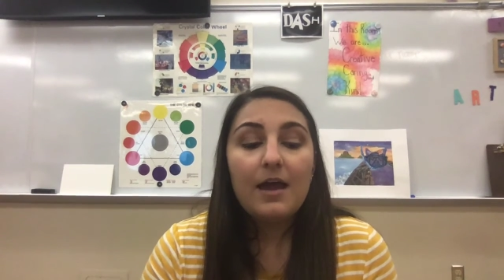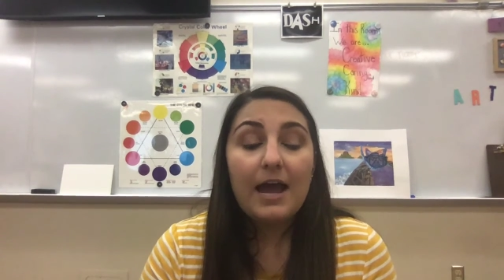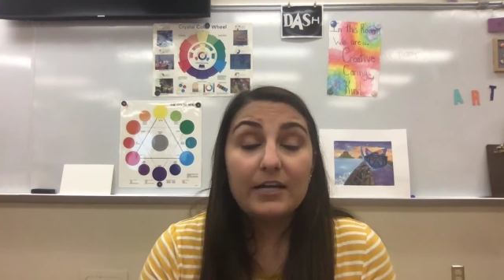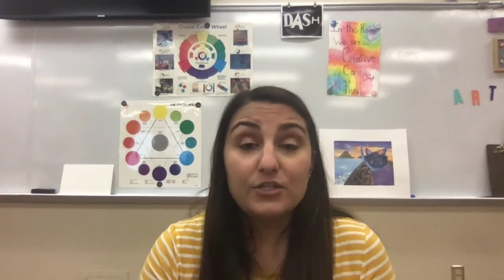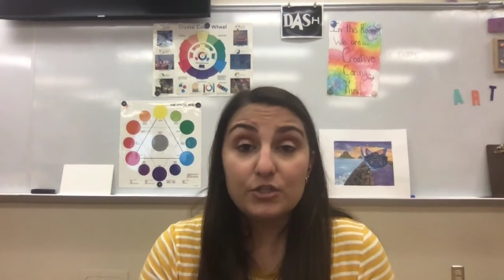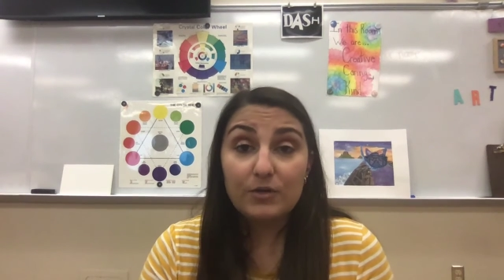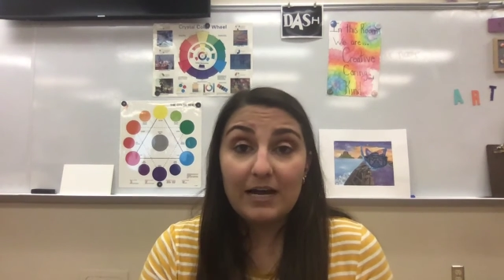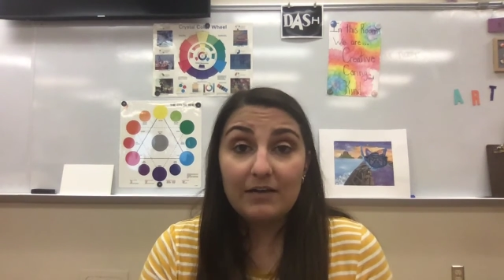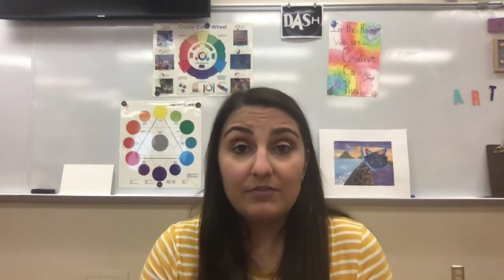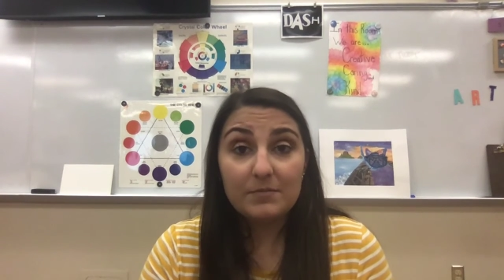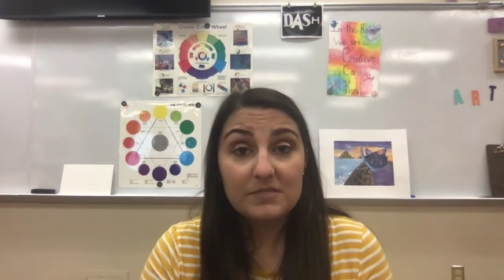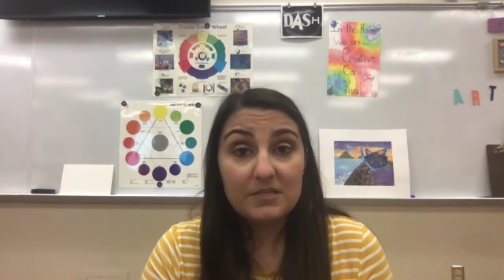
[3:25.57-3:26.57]
I do
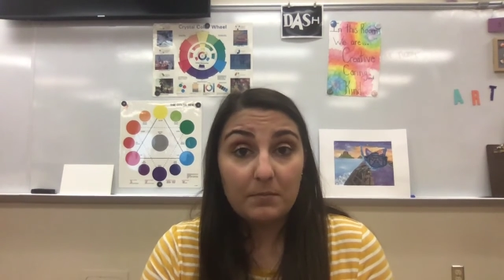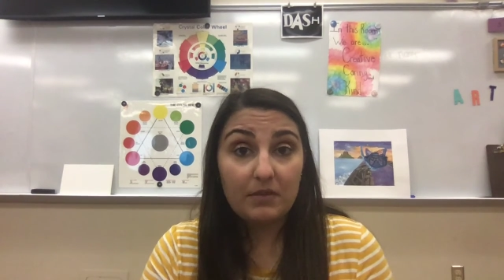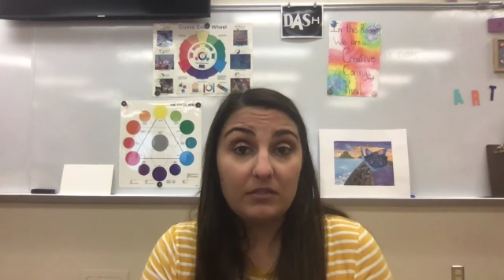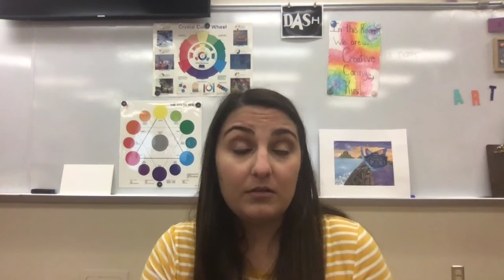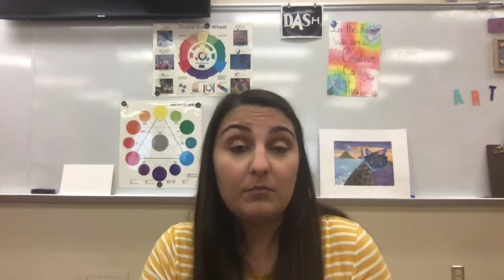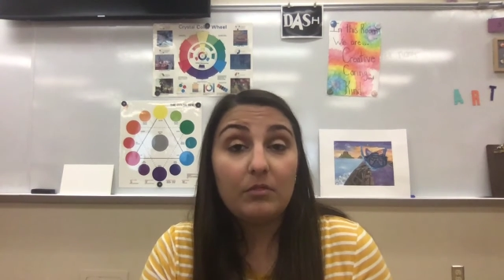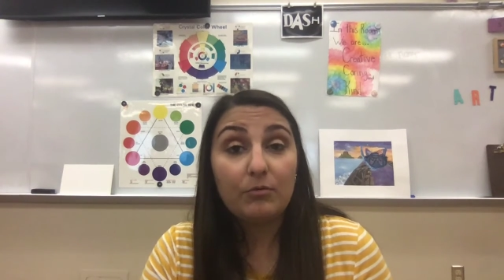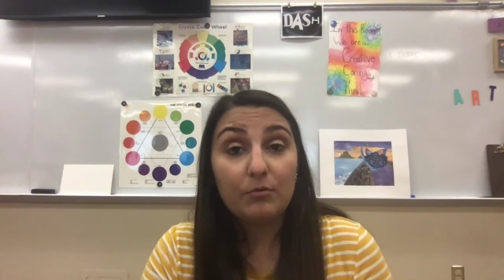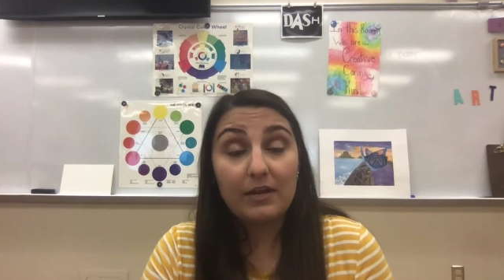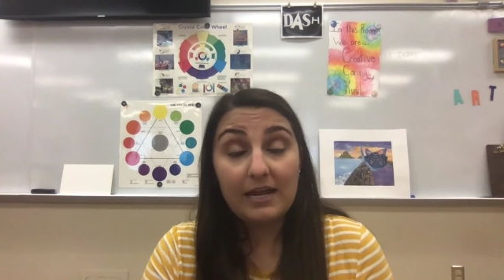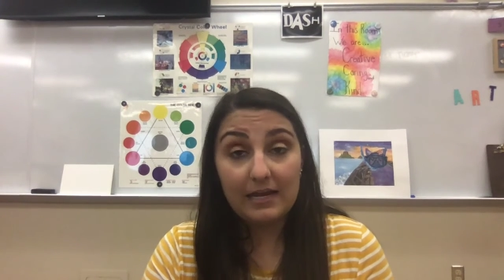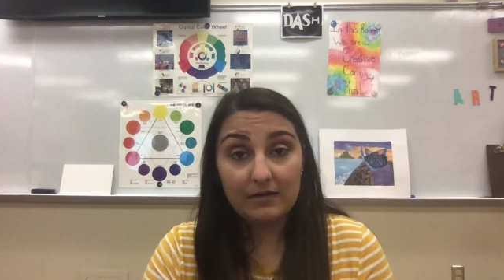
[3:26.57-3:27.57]
have them submit them through
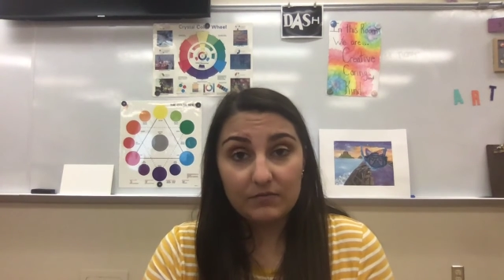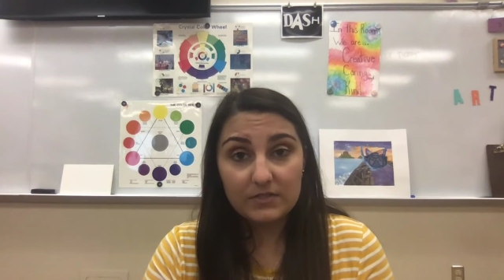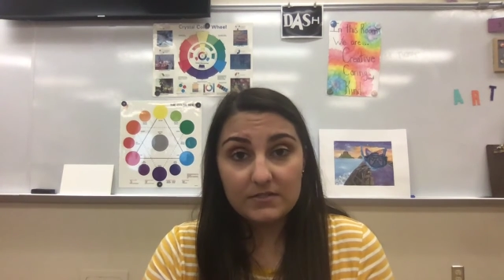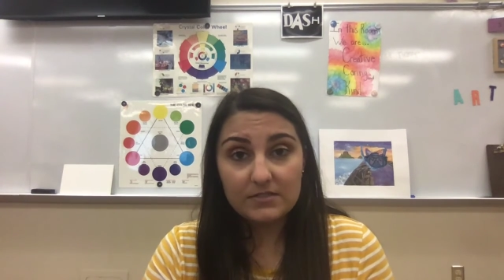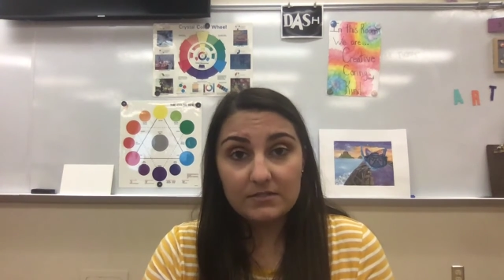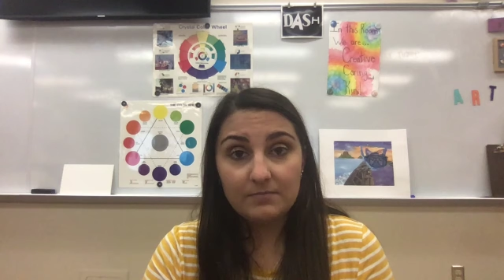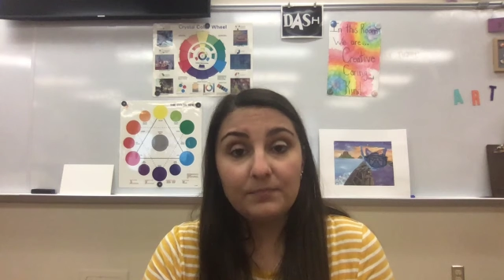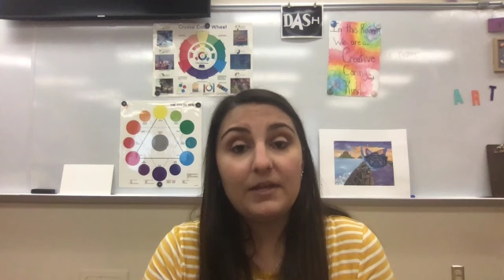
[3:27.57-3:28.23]
Canvas.